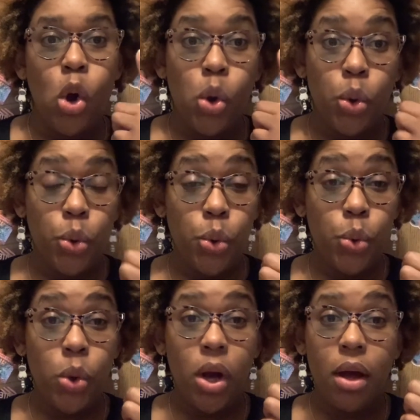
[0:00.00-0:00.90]

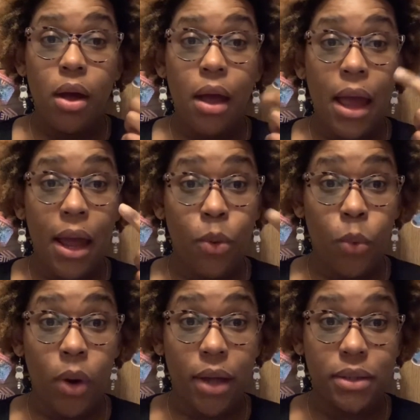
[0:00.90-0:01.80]
who and
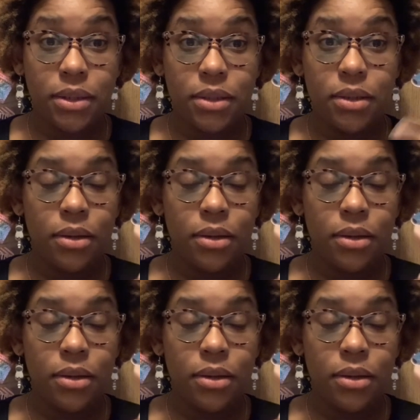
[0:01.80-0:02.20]
what.